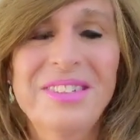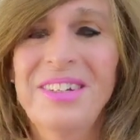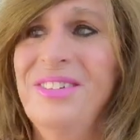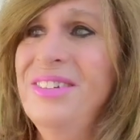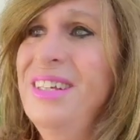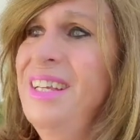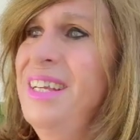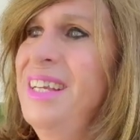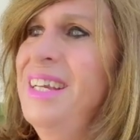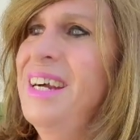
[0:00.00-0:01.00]
So
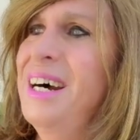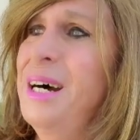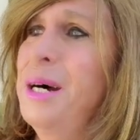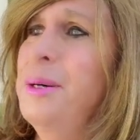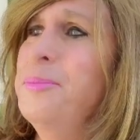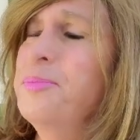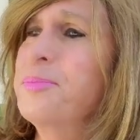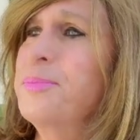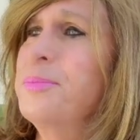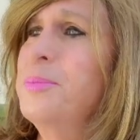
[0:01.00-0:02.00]
um,
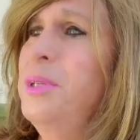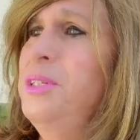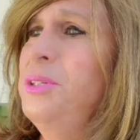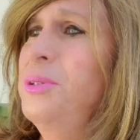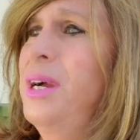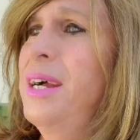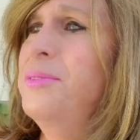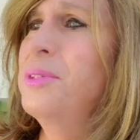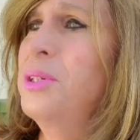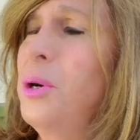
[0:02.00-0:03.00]
we do
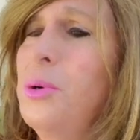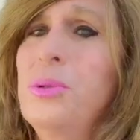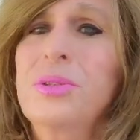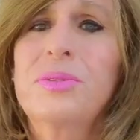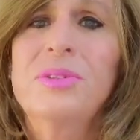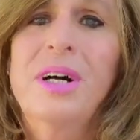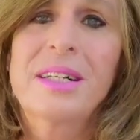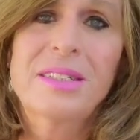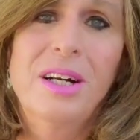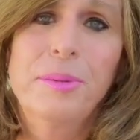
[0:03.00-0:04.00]
have the goals for
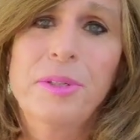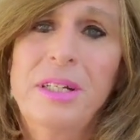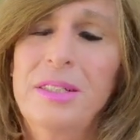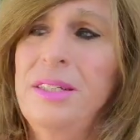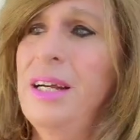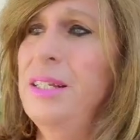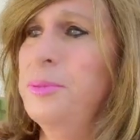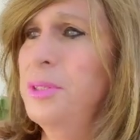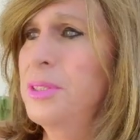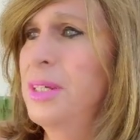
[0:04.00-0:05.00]
October, and I'll tell you
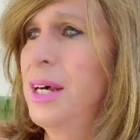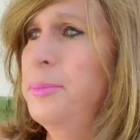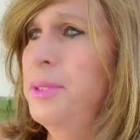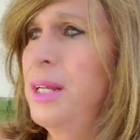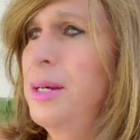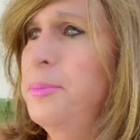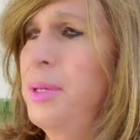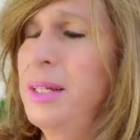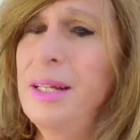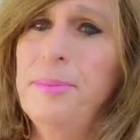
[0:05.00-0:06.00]
what's coming up.
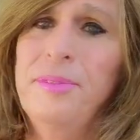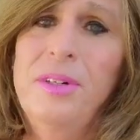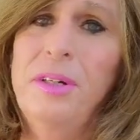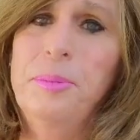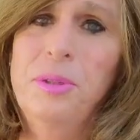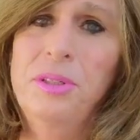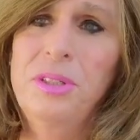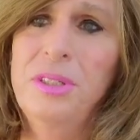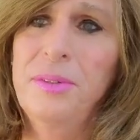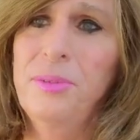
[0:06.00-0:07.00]
And I'm very
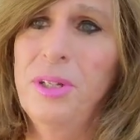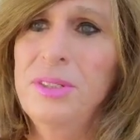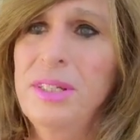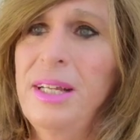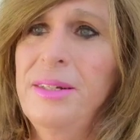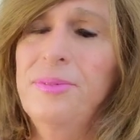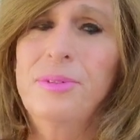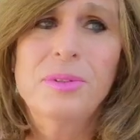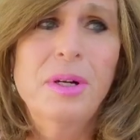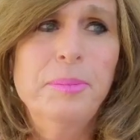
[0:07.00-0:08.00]
appreciative once again
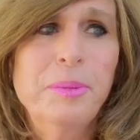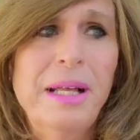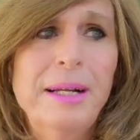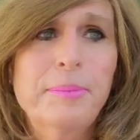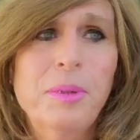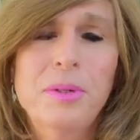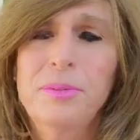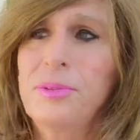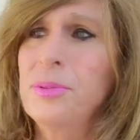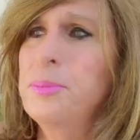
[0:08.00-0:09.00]
for uh,
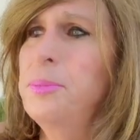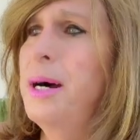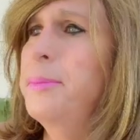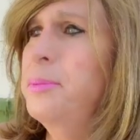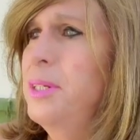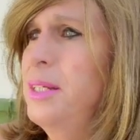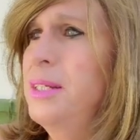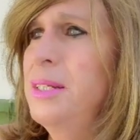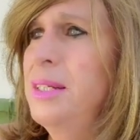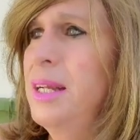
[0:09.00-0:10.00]
Blackbird for popping
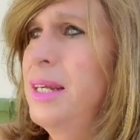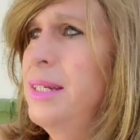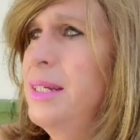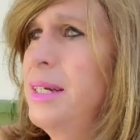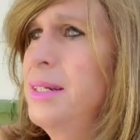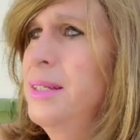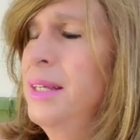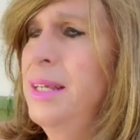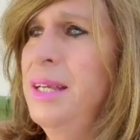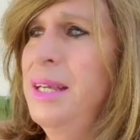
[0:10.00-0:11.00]
in, and uh,
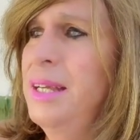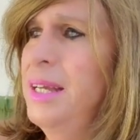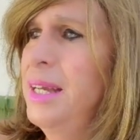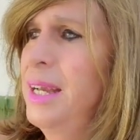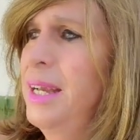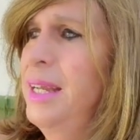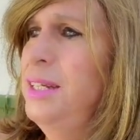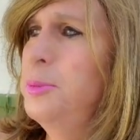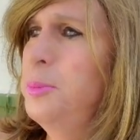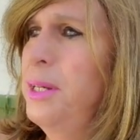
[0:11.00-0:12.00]

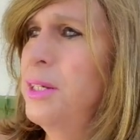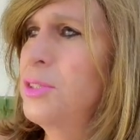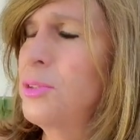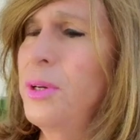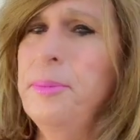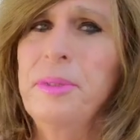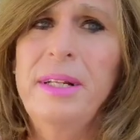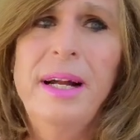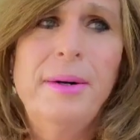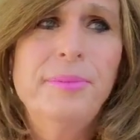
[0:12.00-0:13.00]
he's been
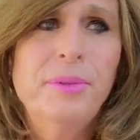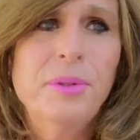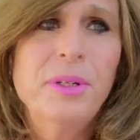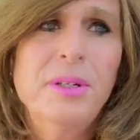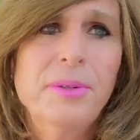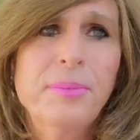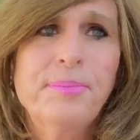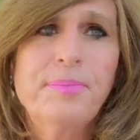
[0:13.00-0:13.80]
extremely helpful here.